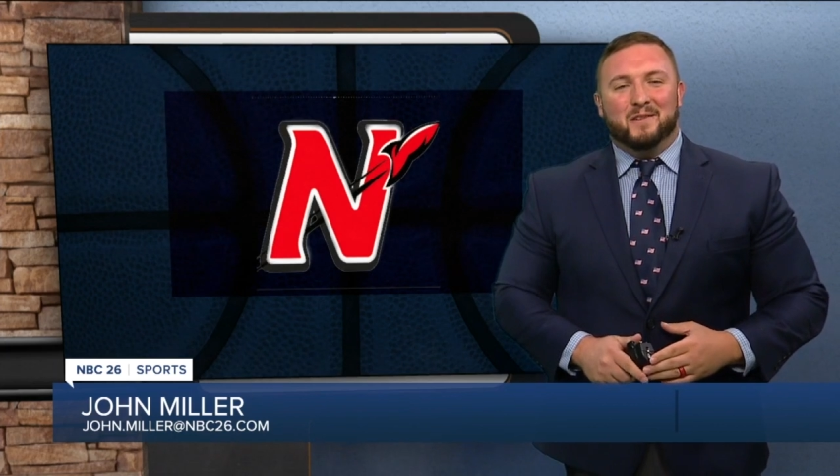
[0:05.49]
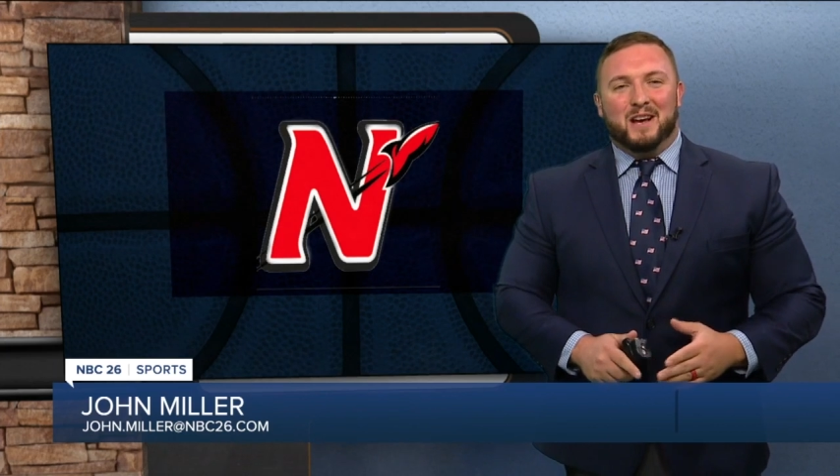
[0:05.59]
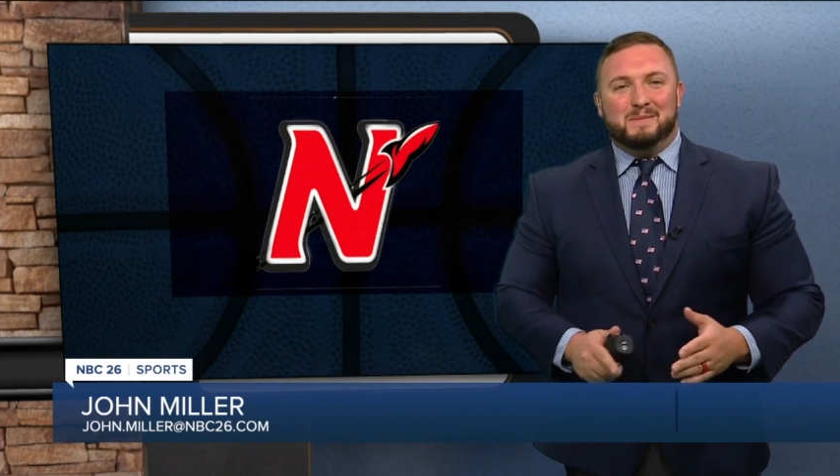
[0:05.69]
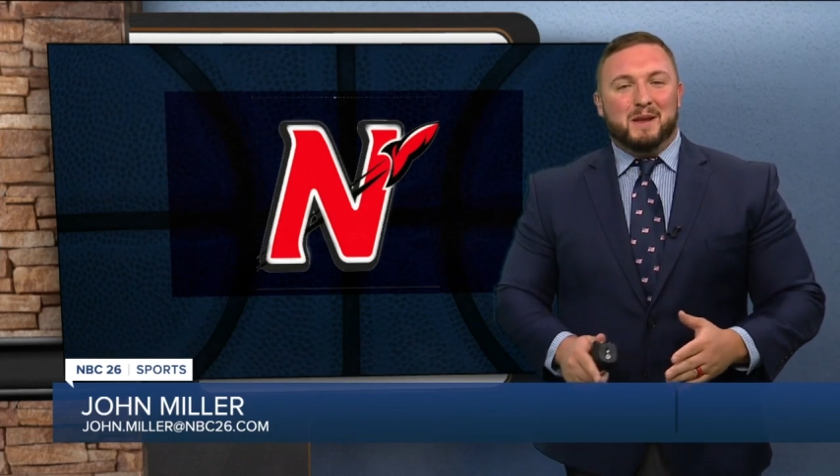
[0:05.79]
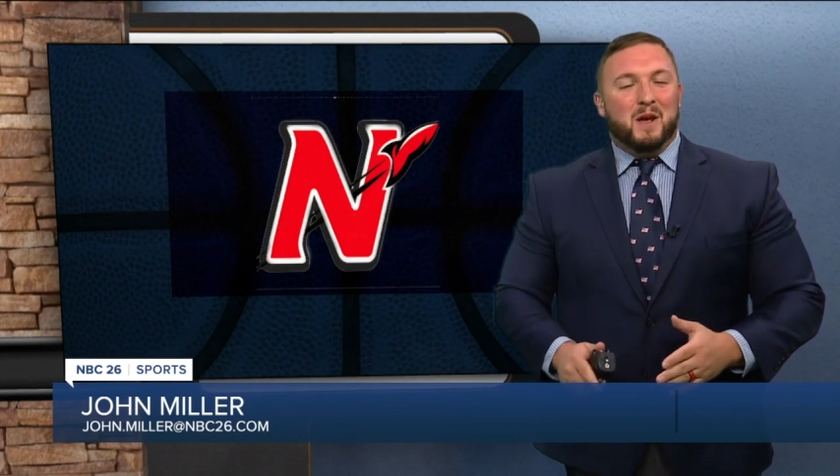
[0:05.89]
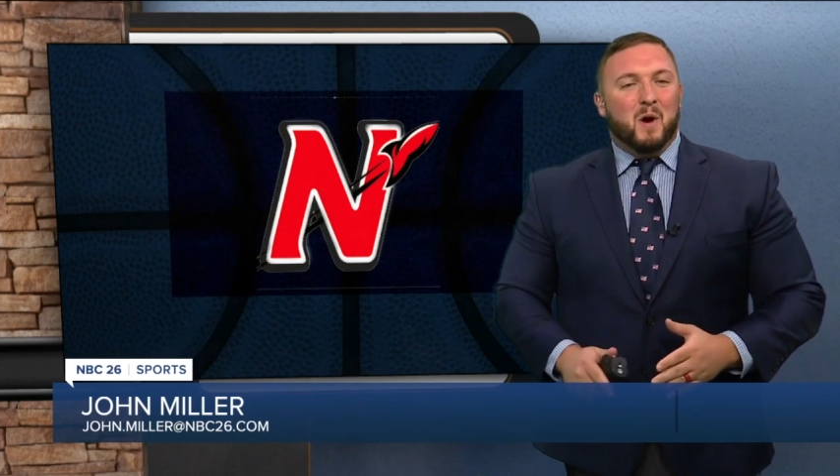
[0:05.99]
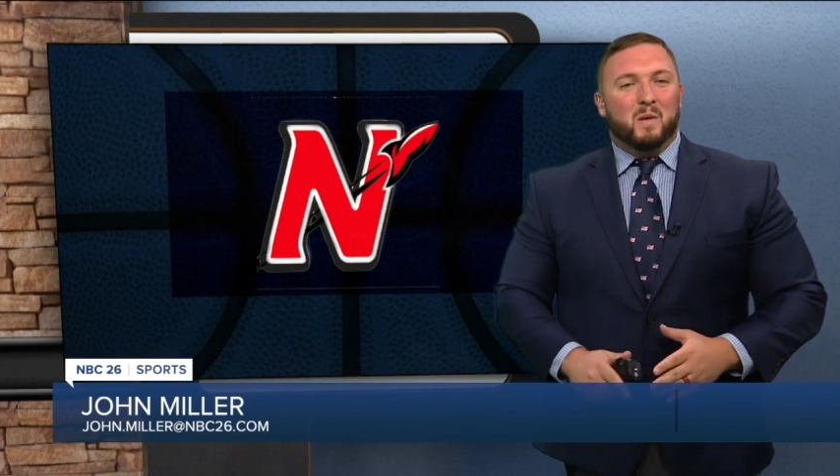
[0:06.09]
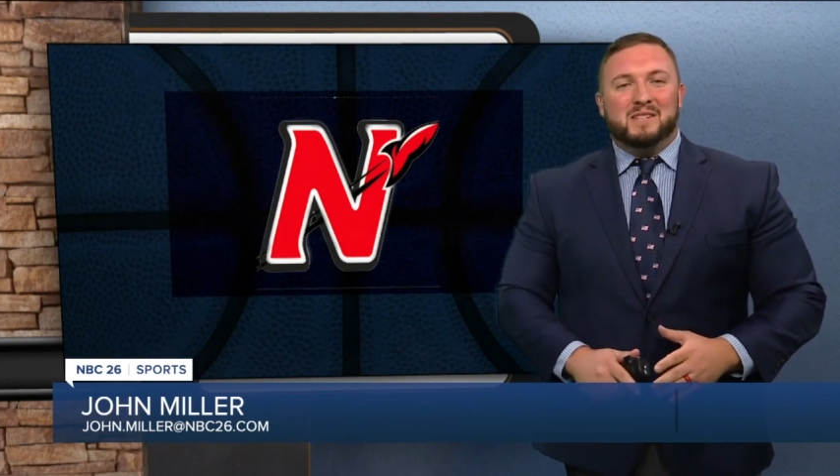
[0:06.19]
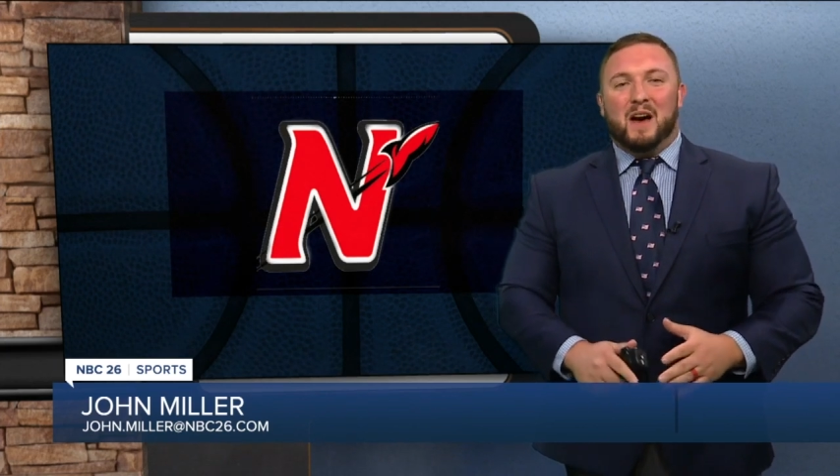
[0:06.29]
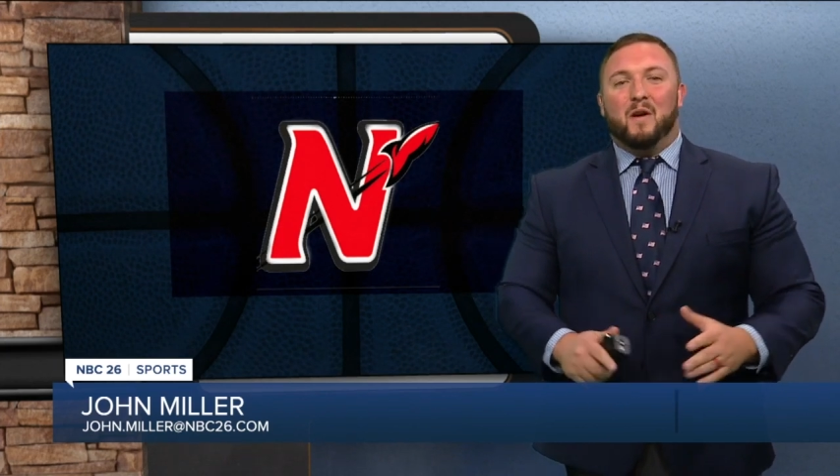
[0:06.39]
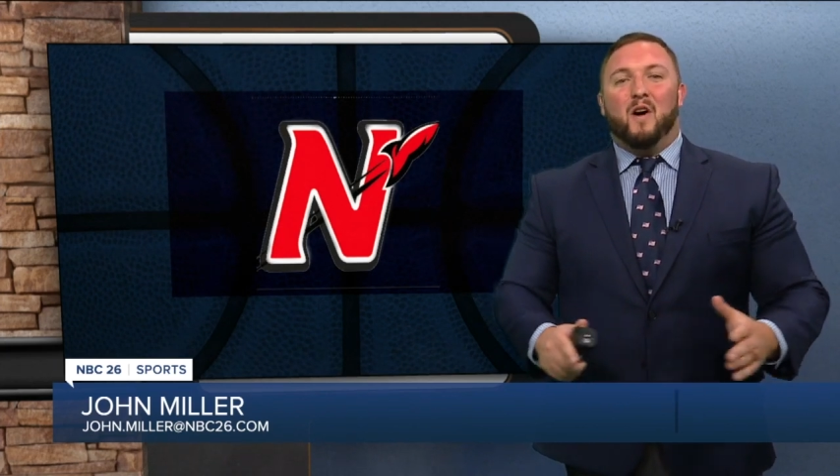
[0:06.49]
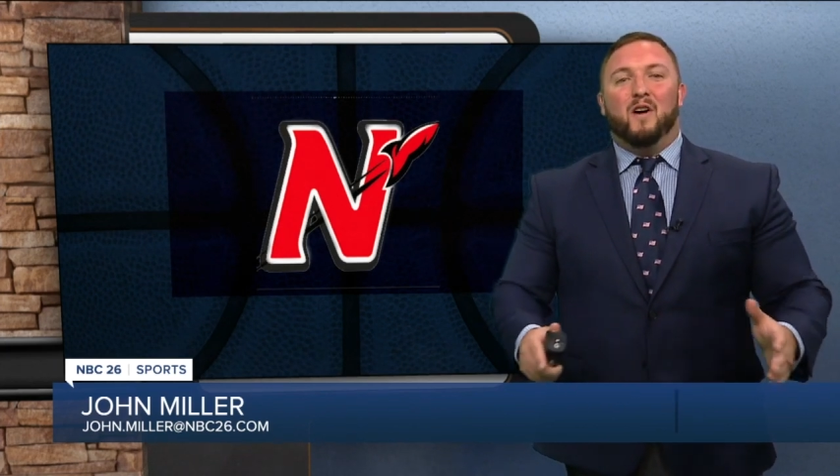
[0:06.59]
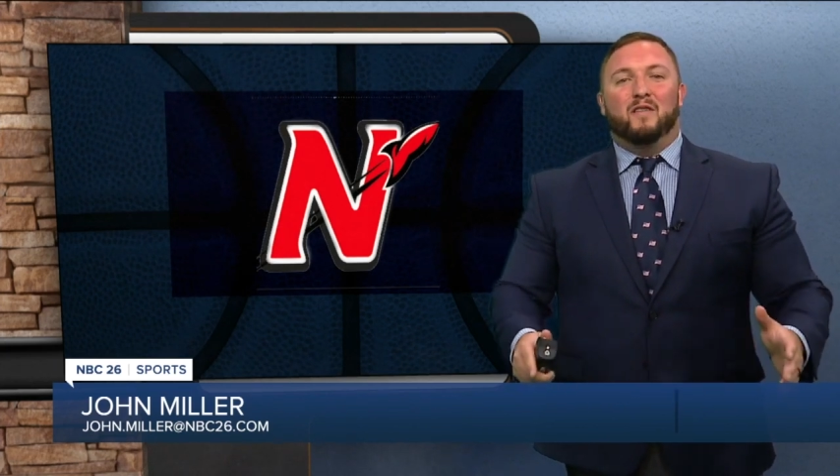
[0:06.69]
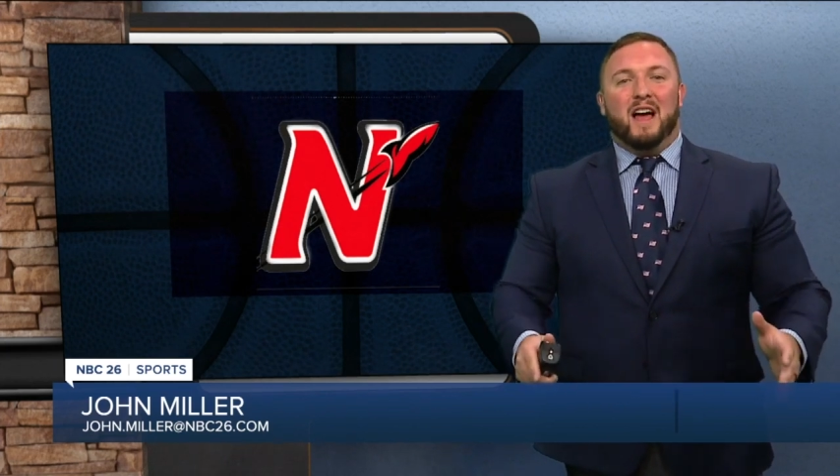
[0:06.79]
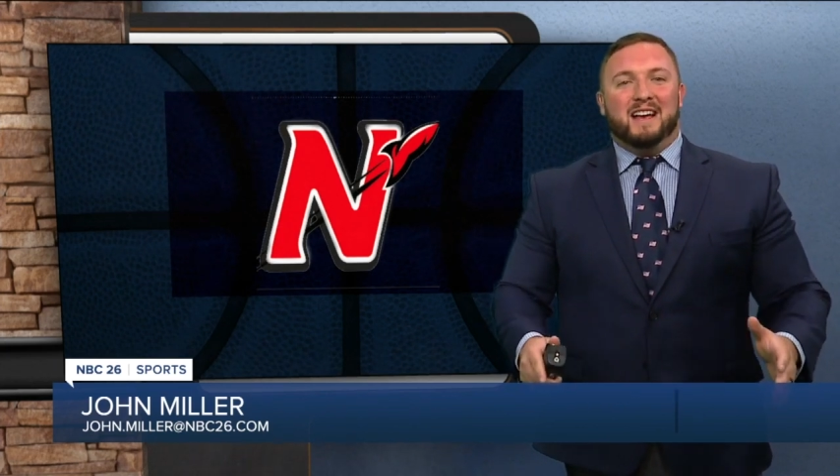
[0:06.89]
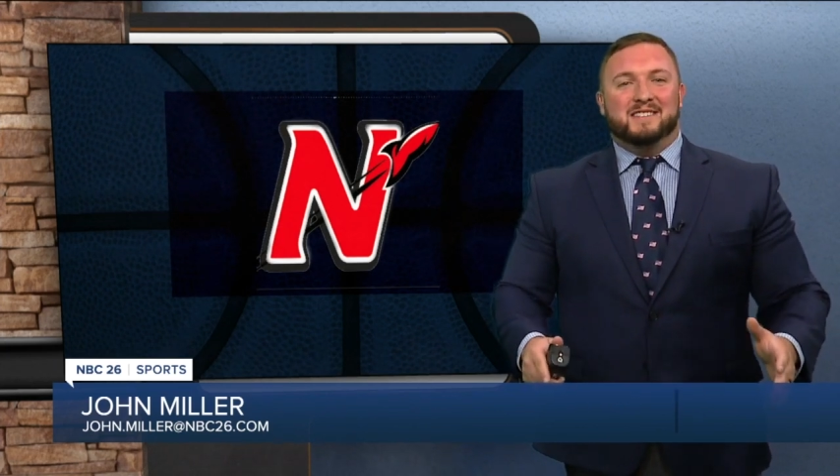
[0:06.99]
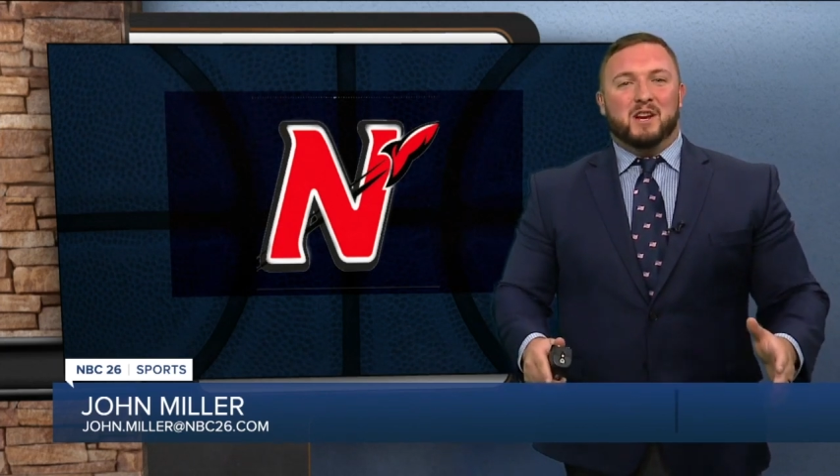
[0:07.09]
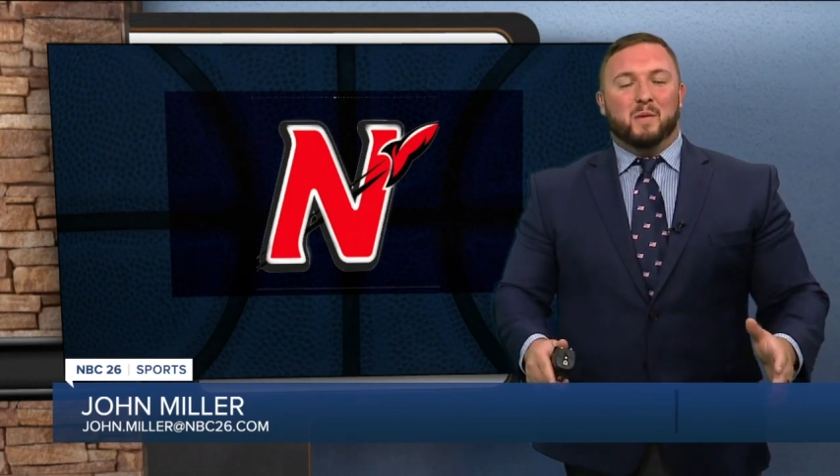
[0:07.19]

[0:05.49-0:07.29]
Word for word: Klesmit was out all of last